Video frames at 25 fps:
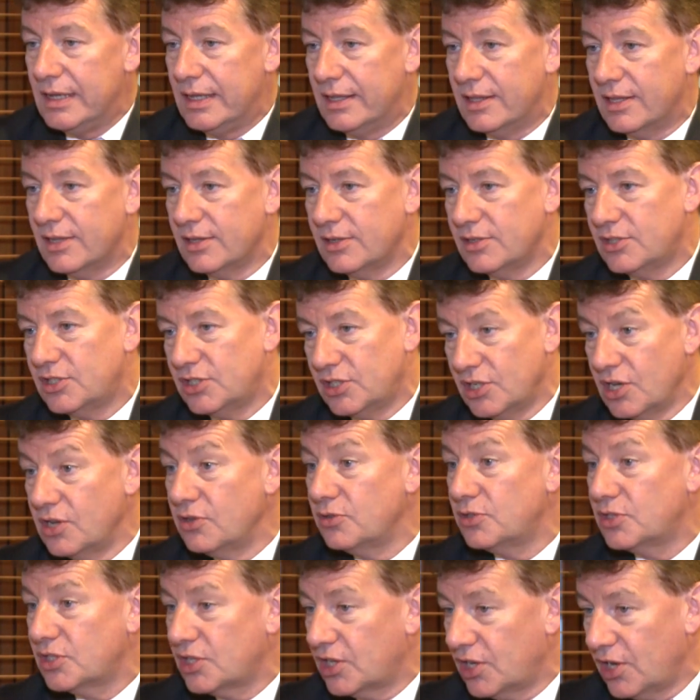the
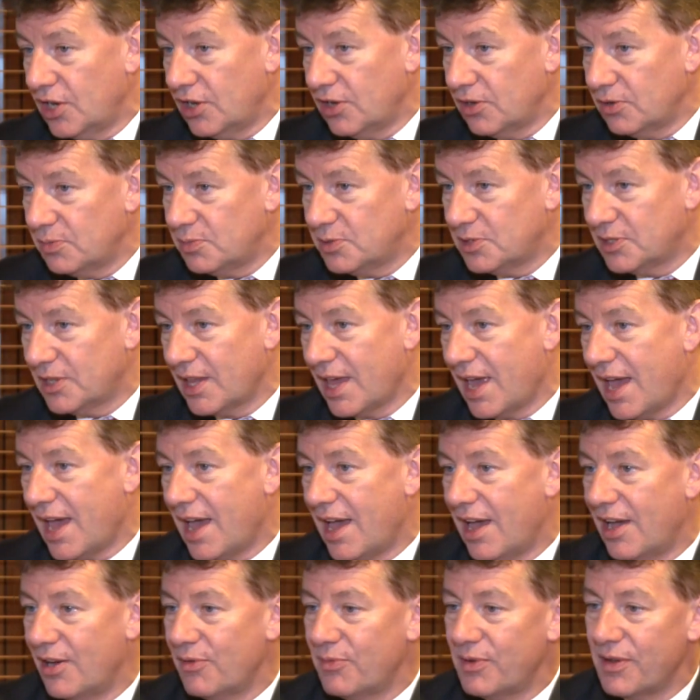snooze cubes
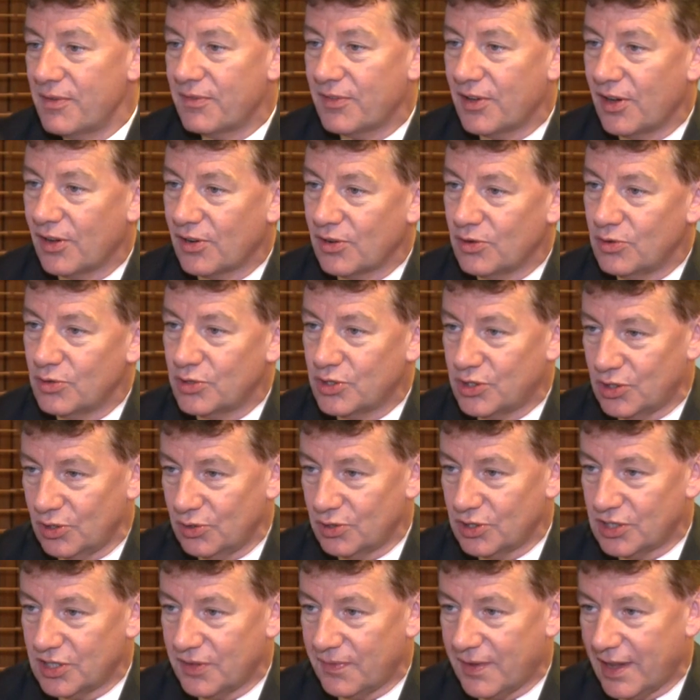there, we've got all
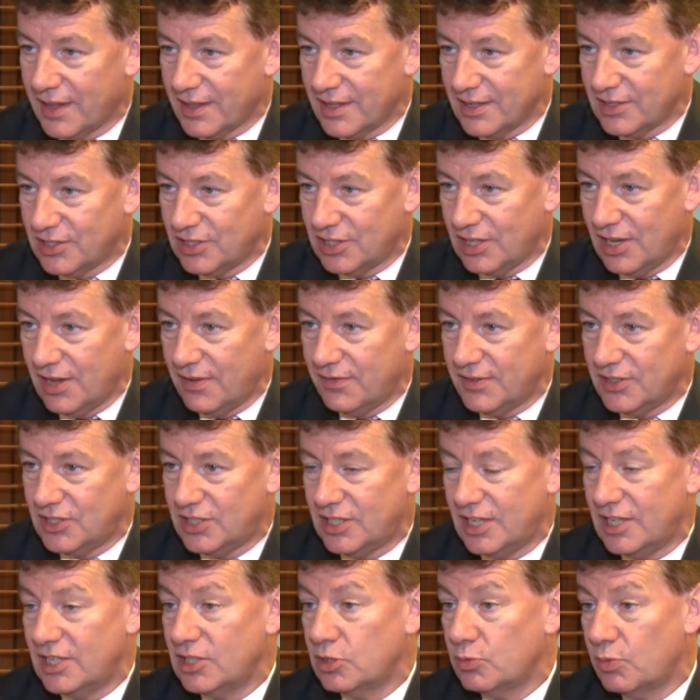sorts of other
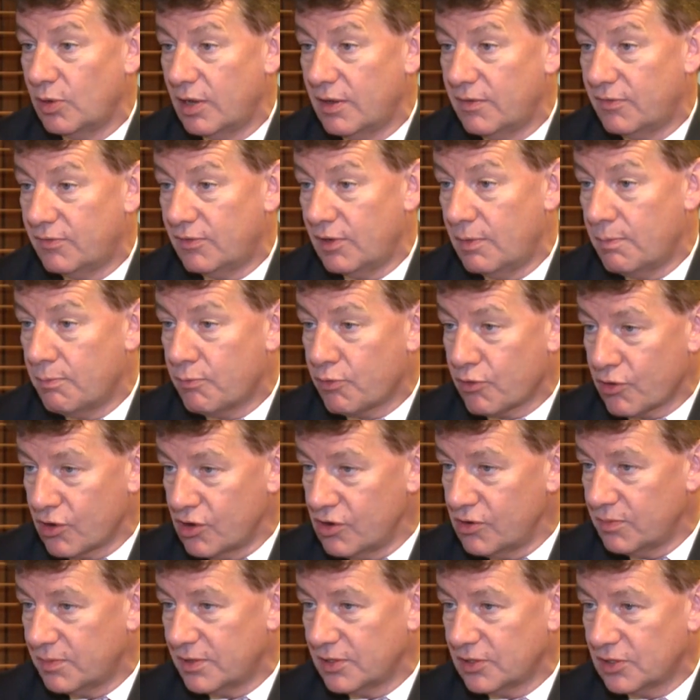services, we've
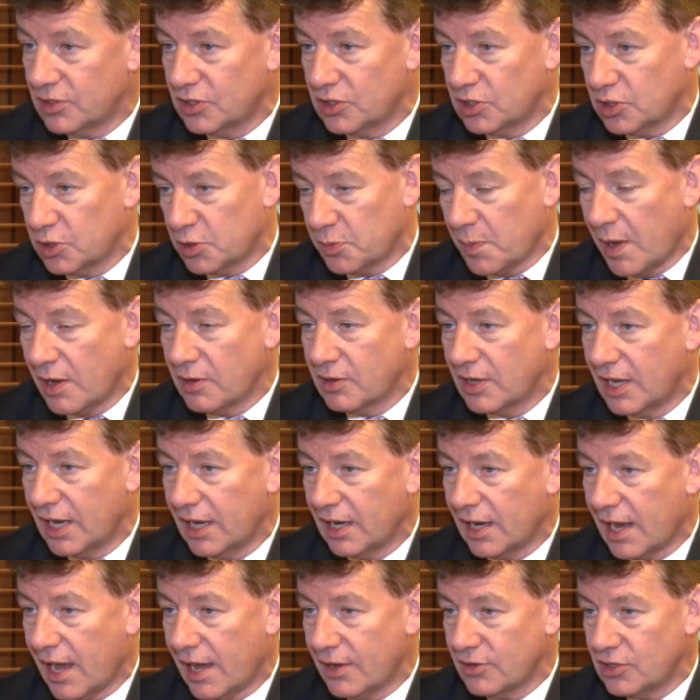improved the
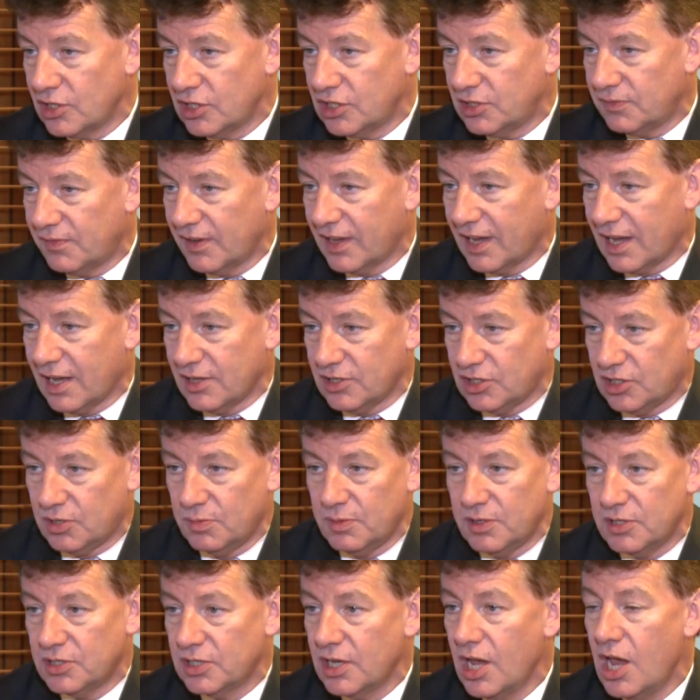smoking lounges for
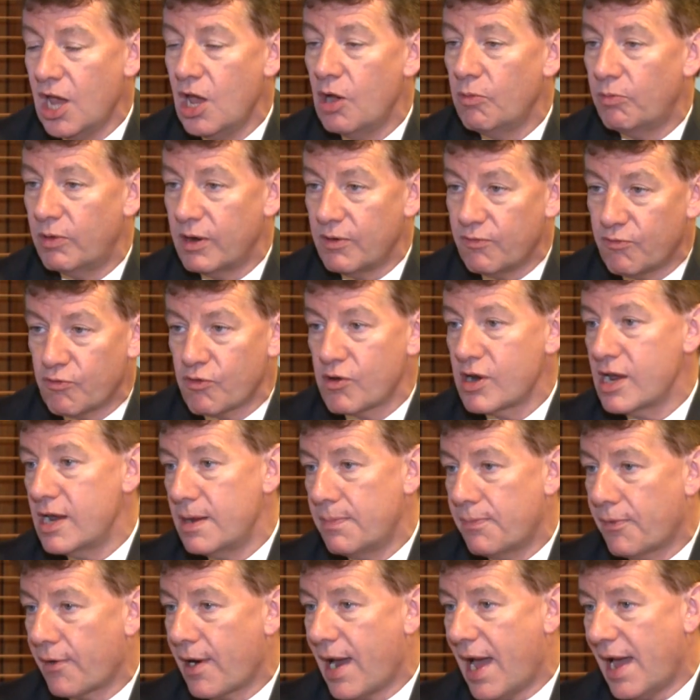customers, we've
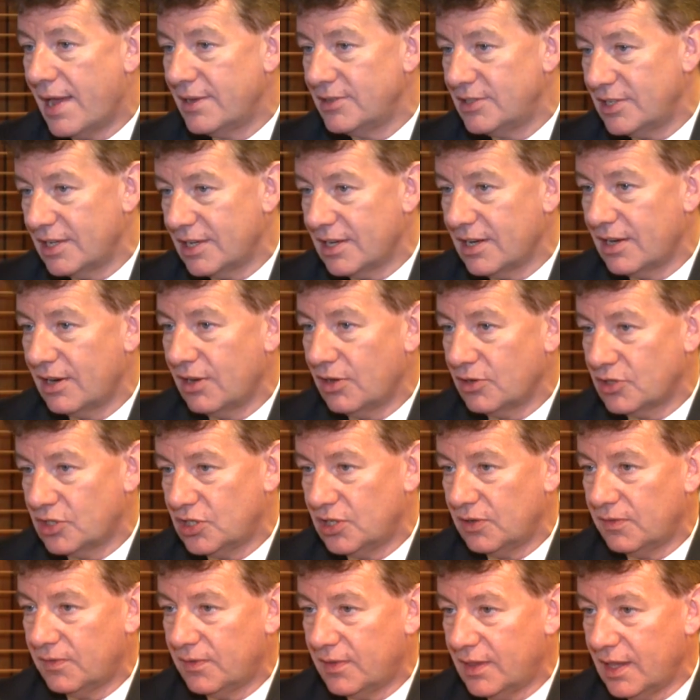rebranded a
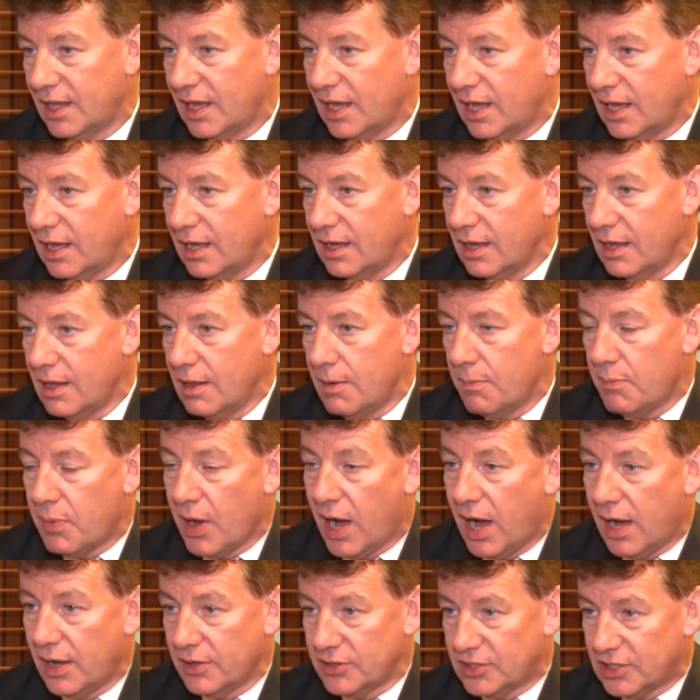lot of the
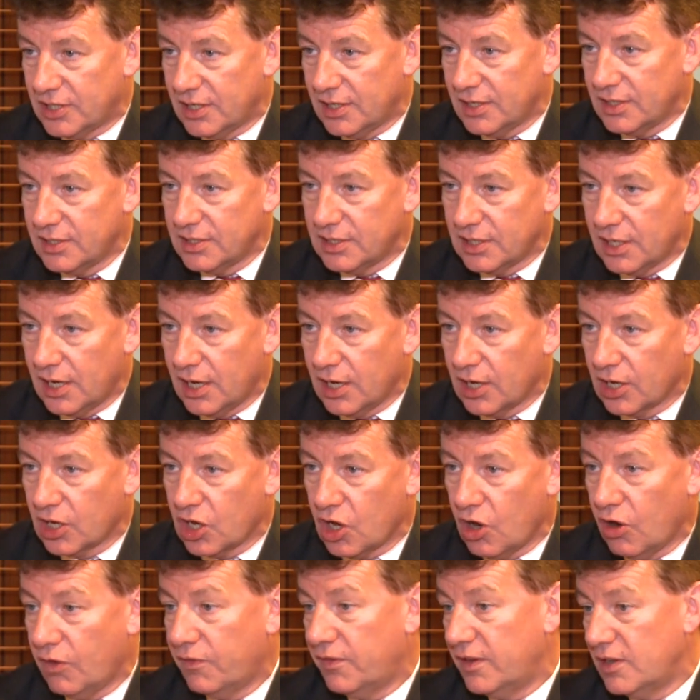bars and
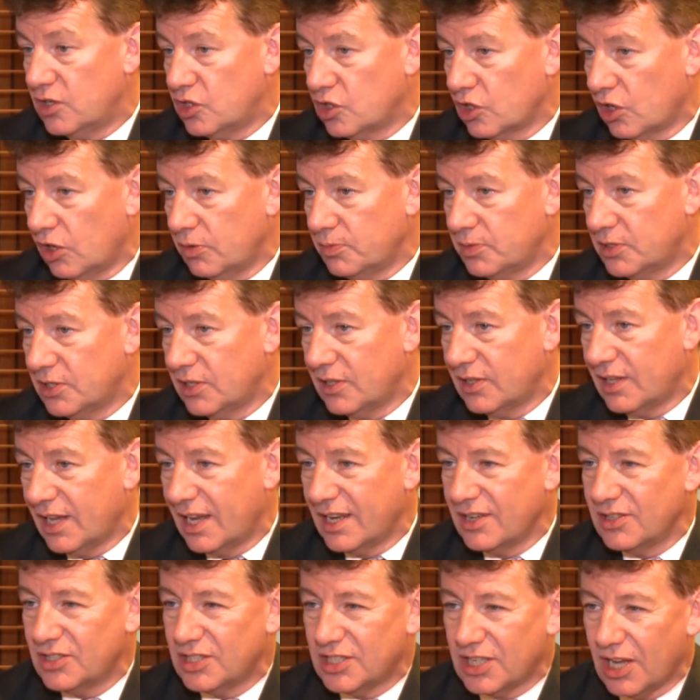coffee shops and
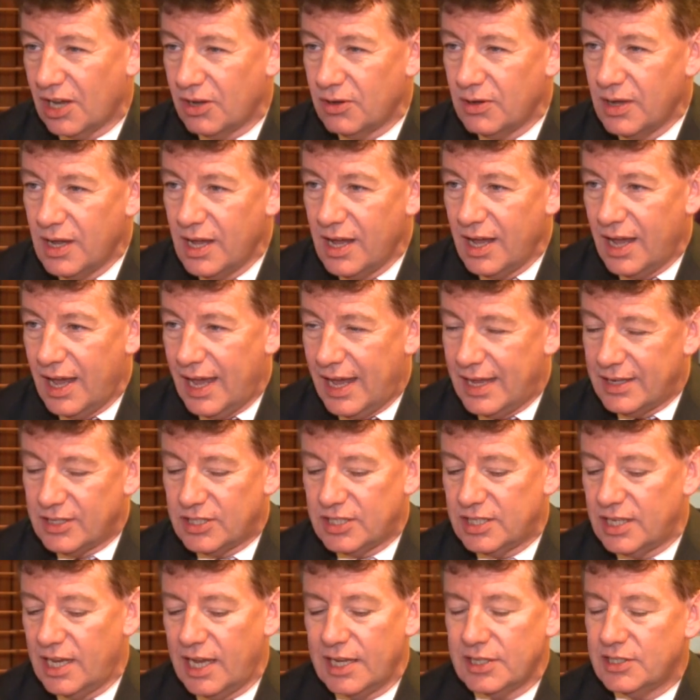things. So
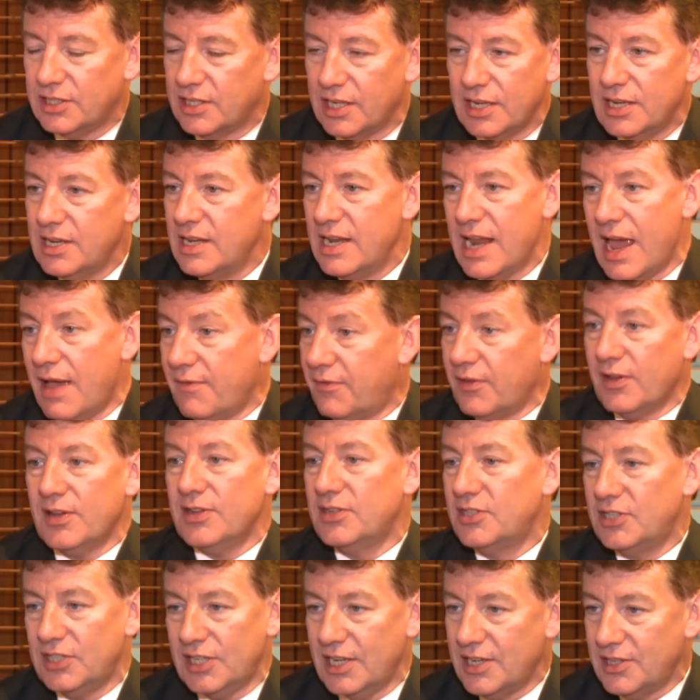it's a never
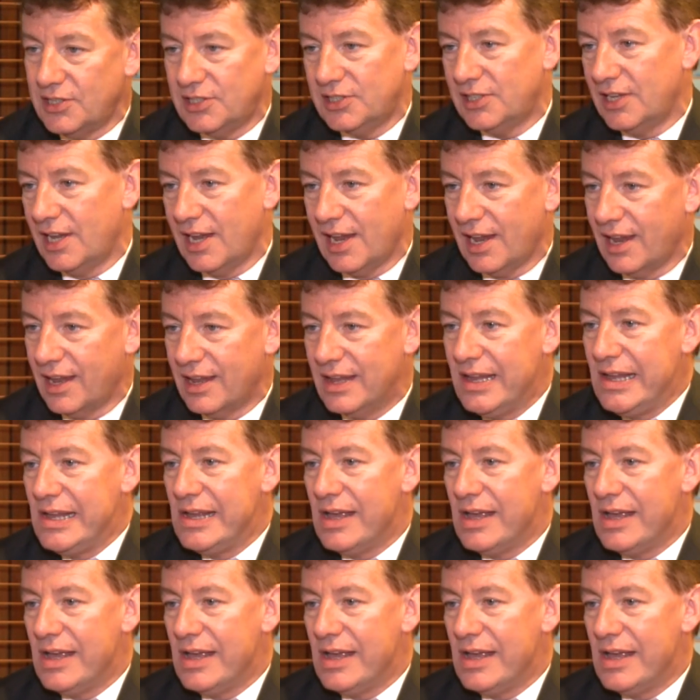ceasing